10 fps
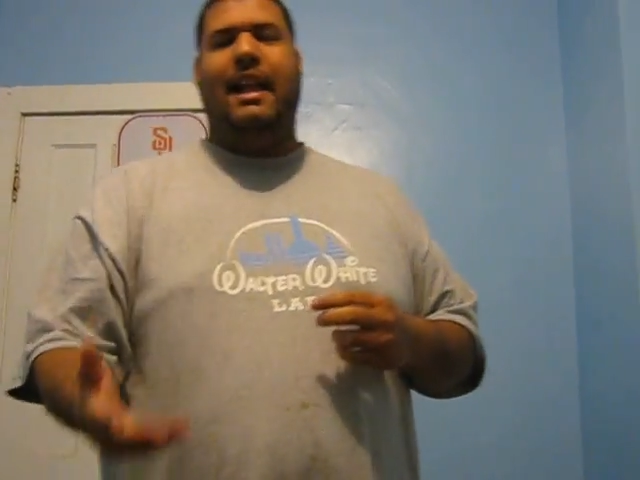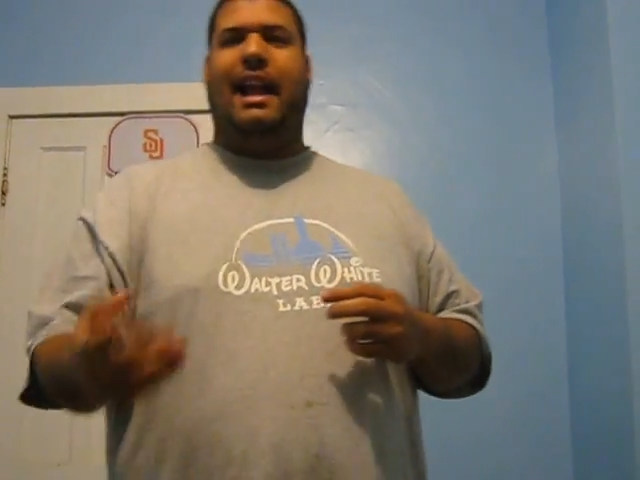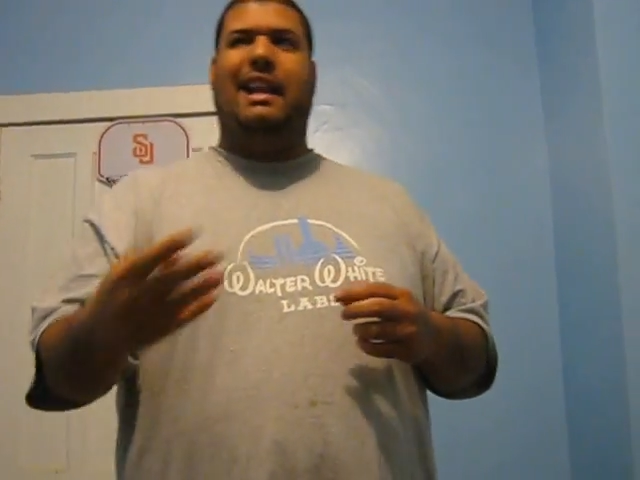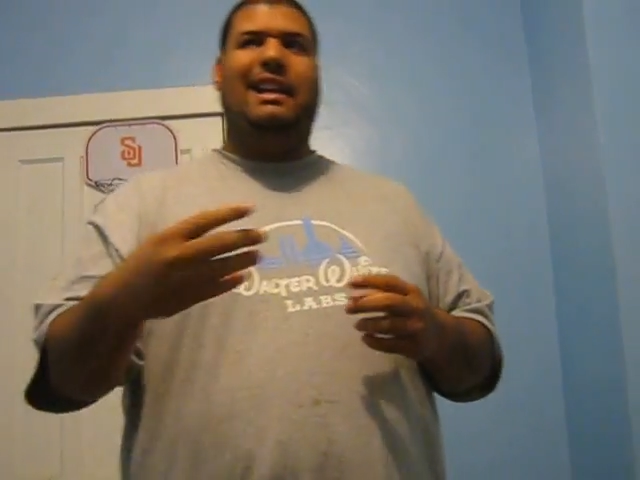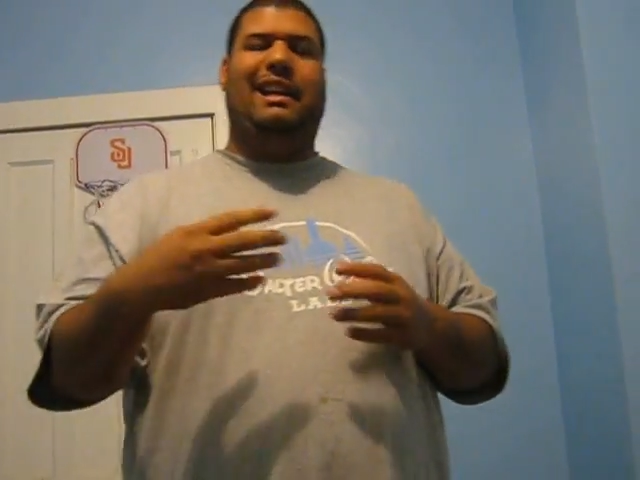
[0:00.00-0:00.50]

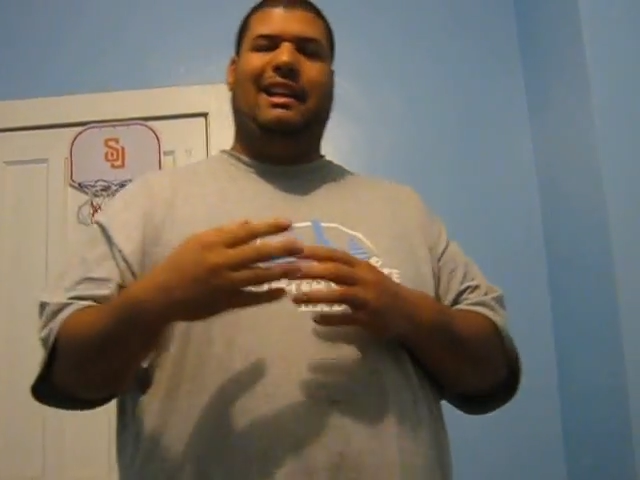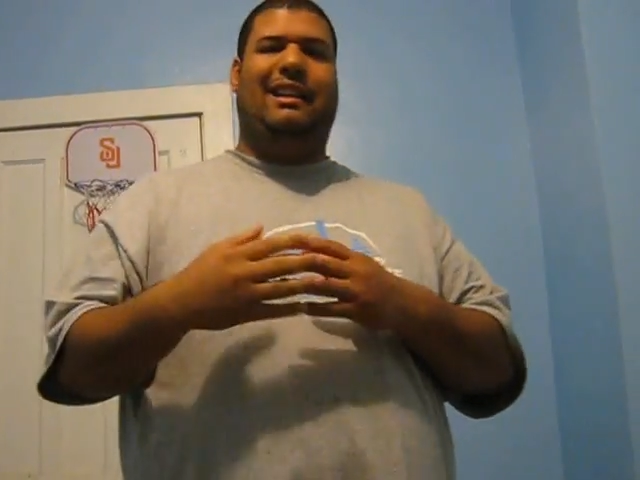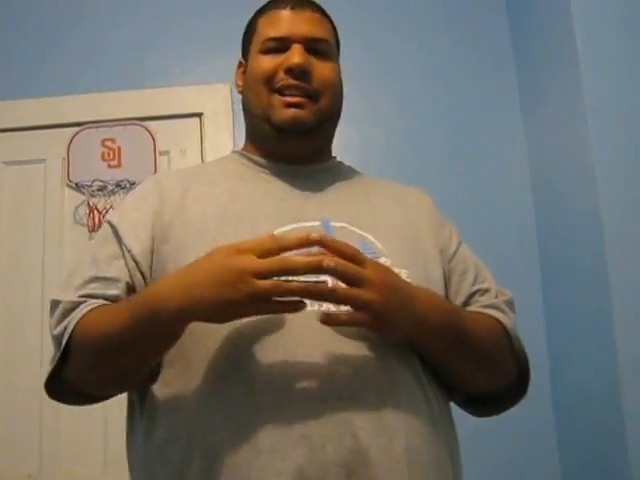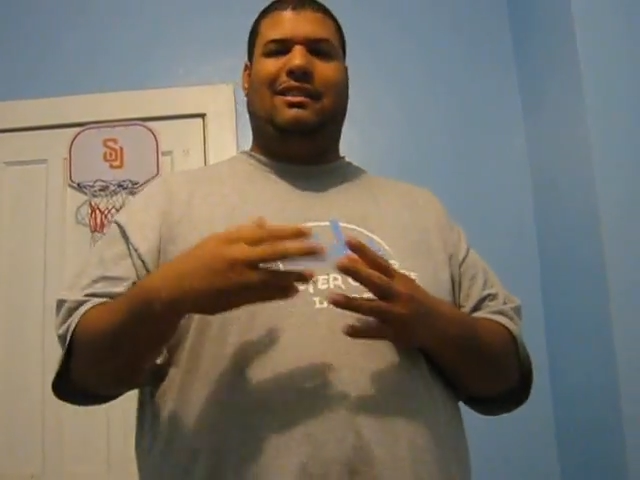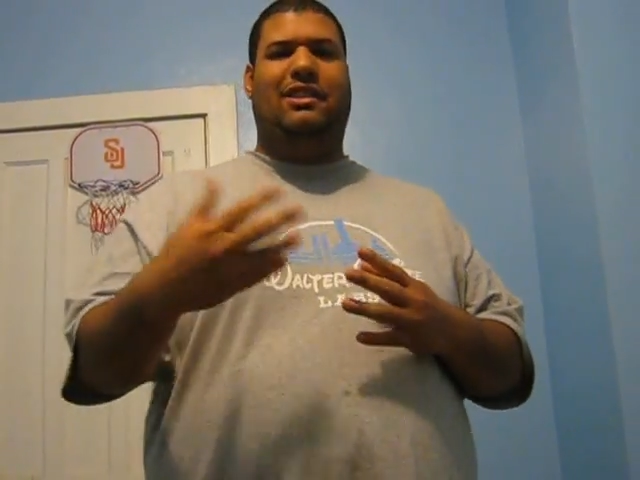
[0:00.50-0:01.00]
and
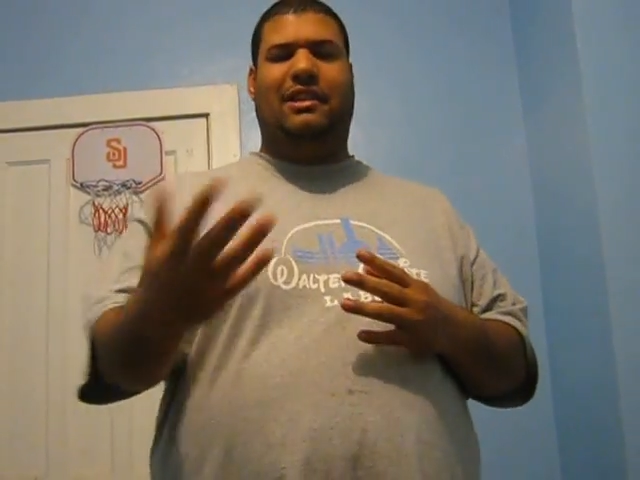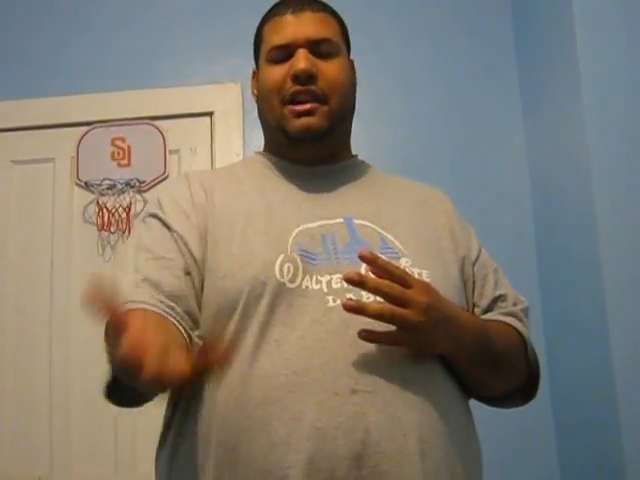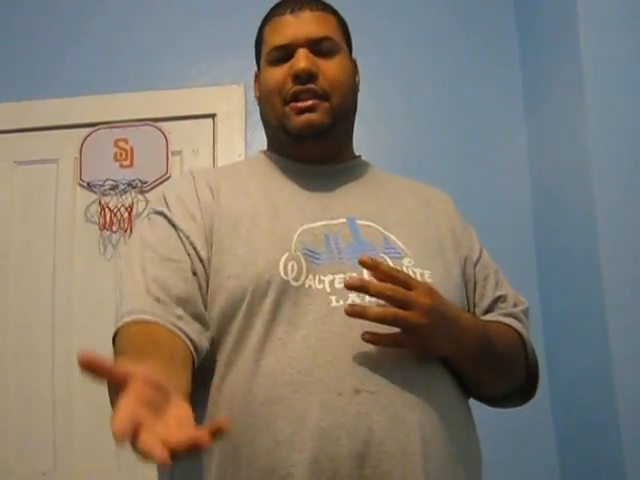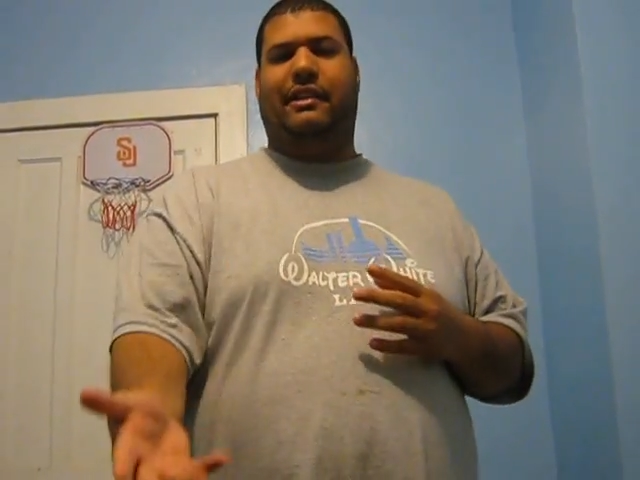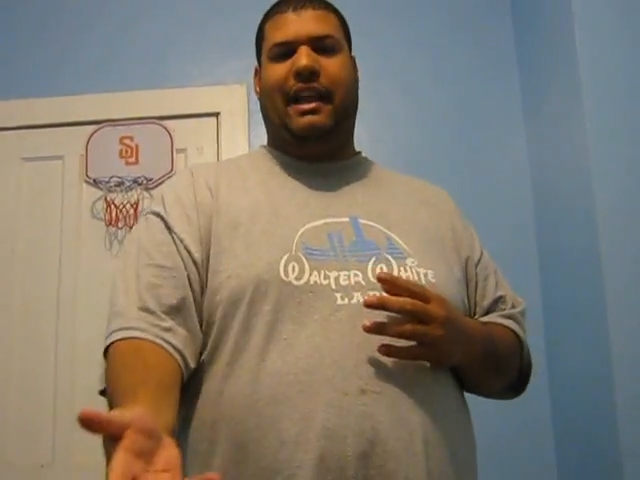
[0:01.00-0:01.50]
he couldn't
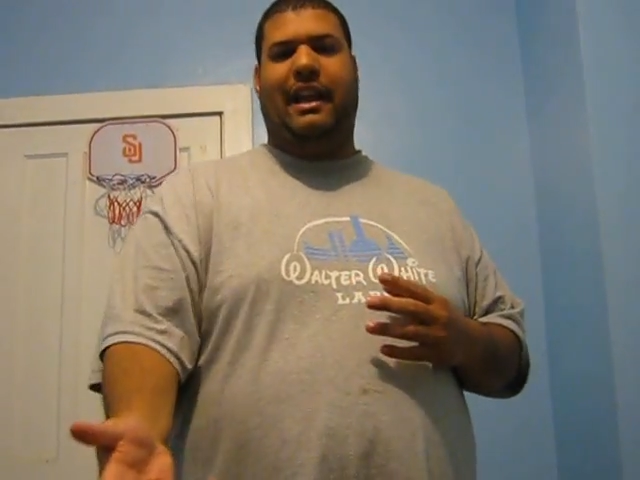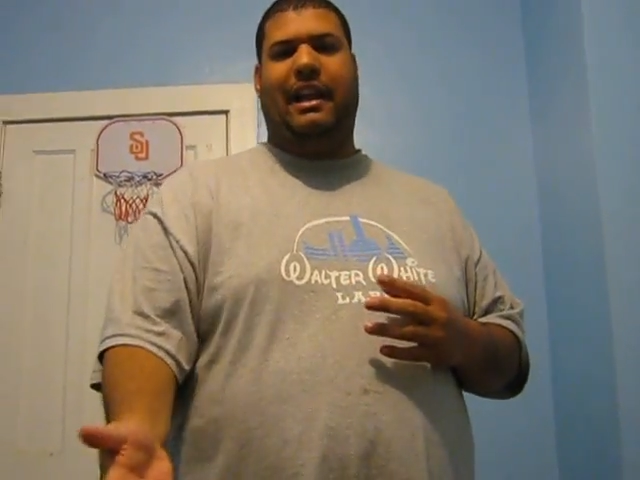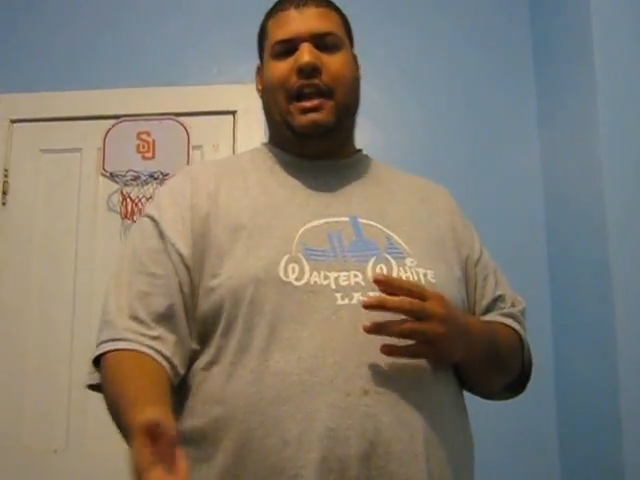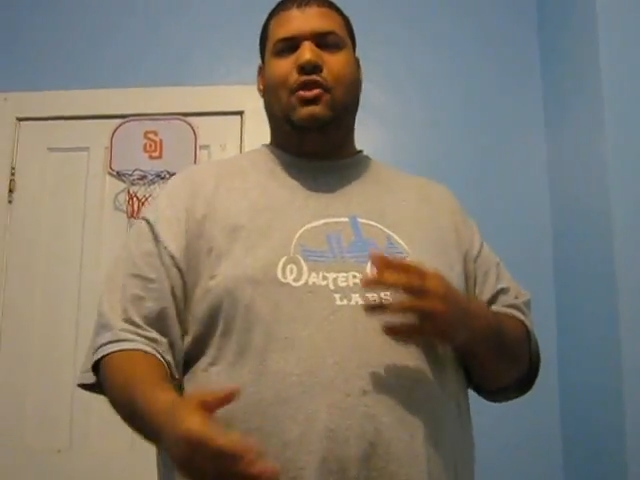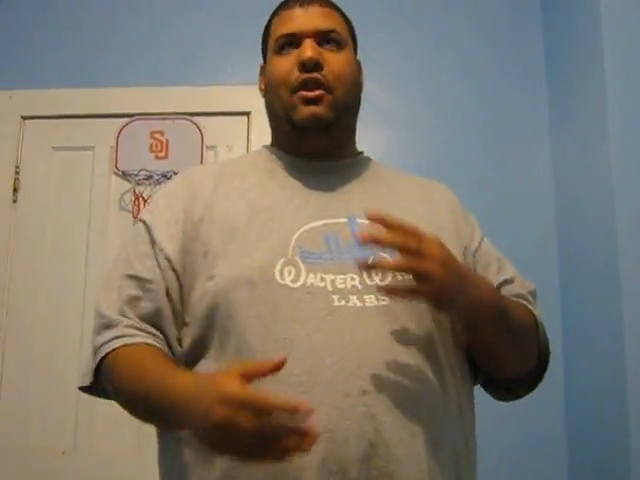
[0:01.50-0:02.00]
understand
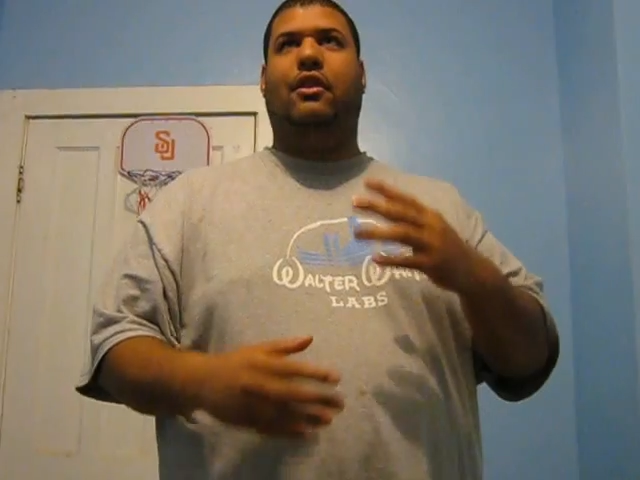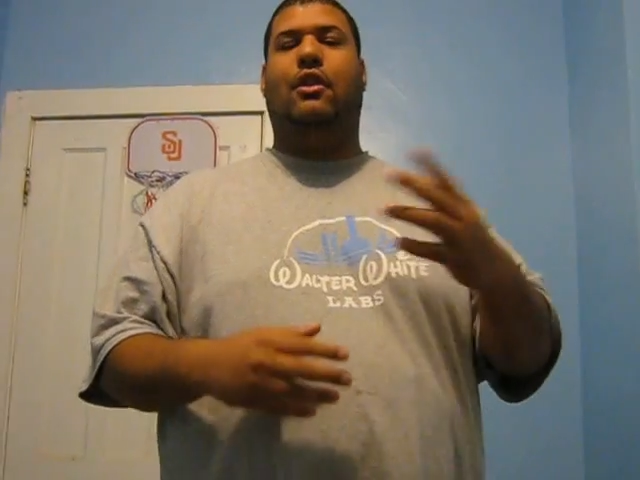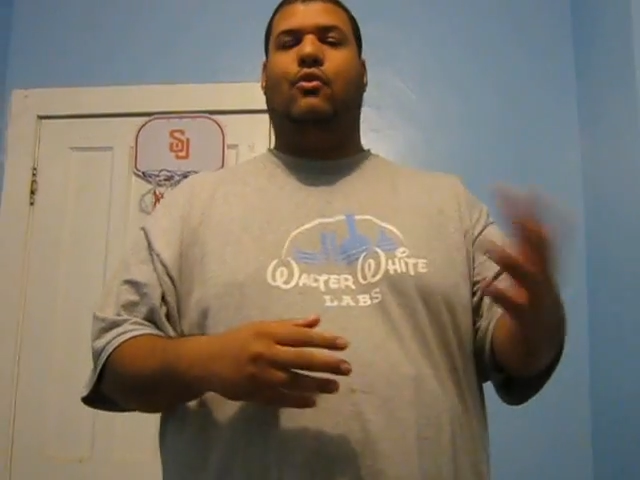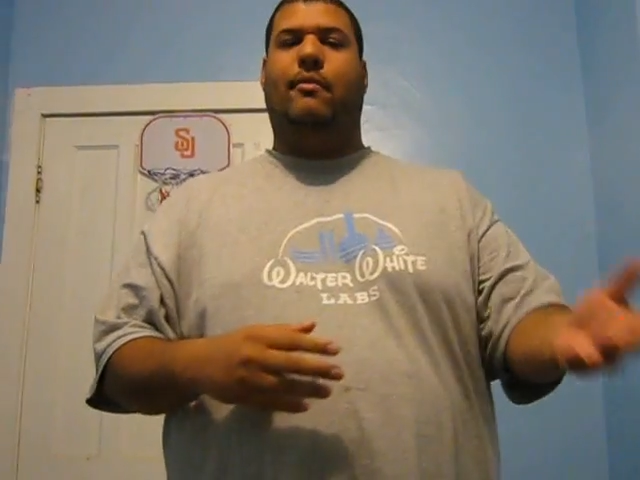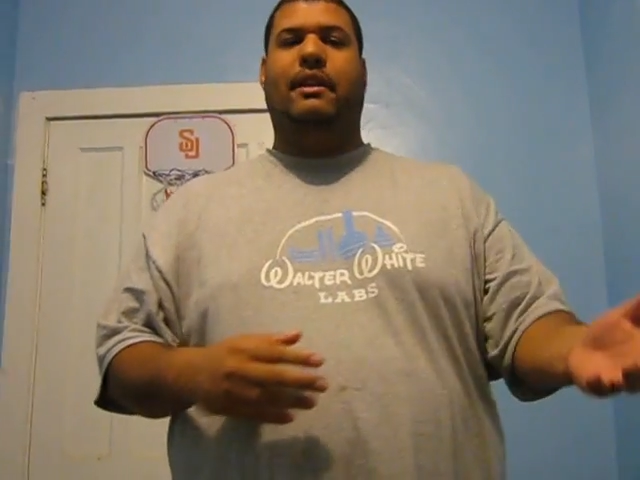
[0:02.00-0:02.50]
it. And I know
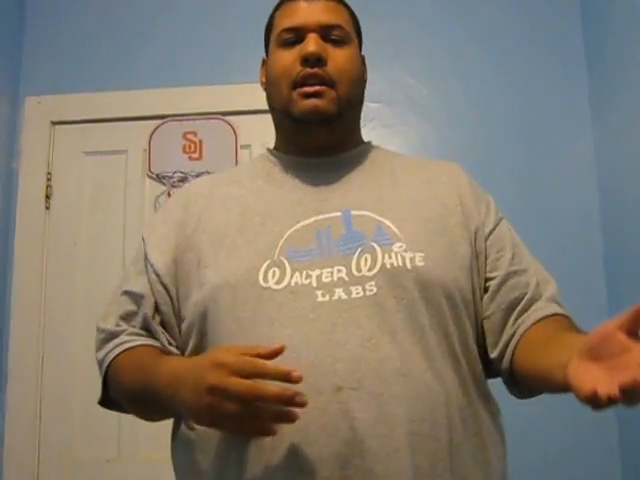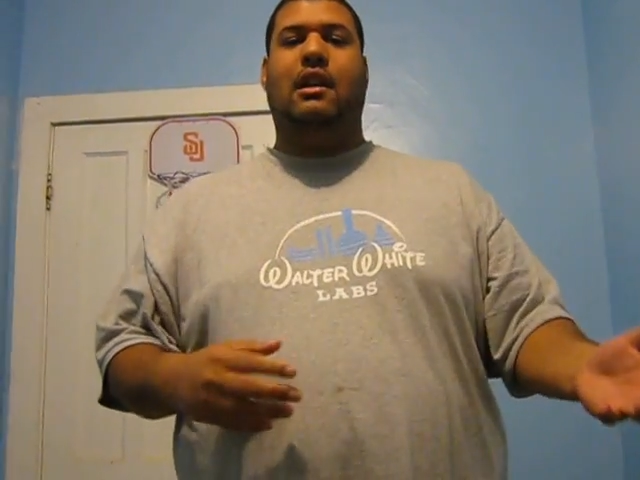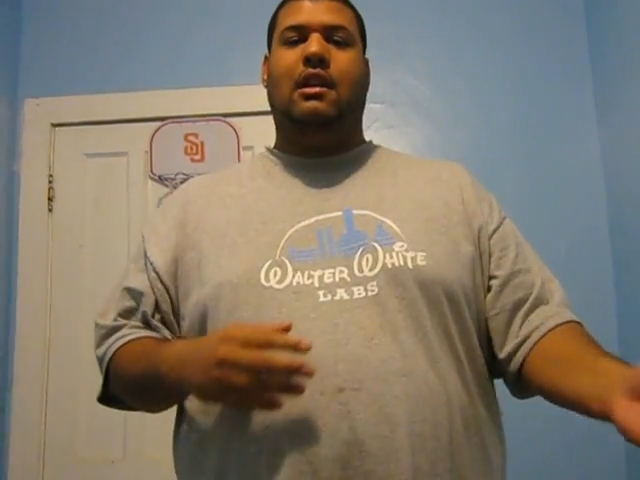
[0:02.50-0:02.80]
another woman